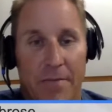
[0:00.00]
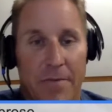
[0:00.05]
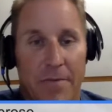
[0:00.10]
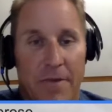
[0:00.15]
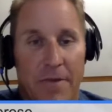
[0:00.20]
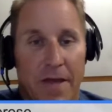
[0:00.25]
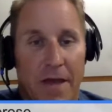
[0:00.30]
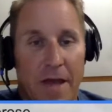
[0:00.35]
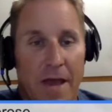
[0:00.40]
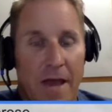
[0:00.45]

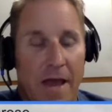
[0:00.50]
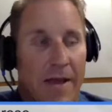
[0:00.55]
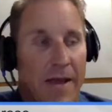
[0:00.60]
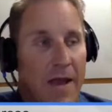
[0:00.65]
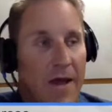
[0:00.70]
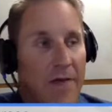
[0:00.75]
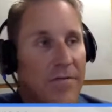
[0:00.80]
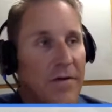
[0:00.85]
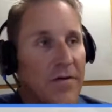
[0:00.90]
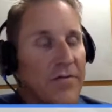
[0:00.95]
And now if I was
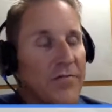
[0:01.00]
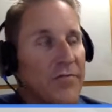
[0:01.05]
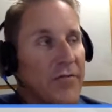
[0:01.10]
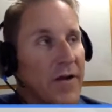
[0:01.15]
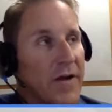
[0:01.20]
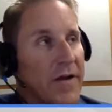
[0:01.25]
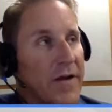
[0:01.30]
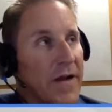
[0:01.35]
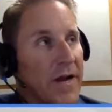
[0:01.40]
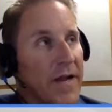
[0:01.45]
training, I
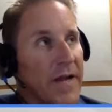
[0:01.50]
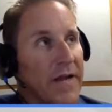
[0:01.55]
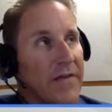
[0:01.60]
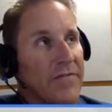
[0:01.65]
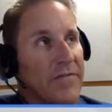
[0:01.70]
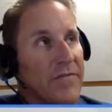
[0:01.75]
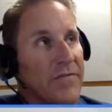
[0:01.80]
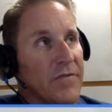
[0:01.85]
guess if you said,